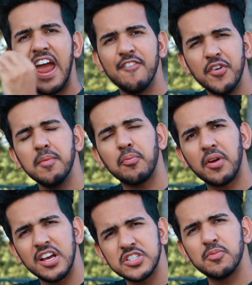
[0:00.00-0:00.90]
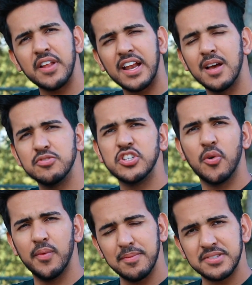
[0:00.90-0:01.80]
every customer that comes to
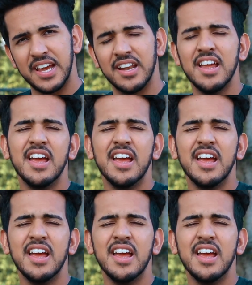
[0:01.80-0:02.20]
your website.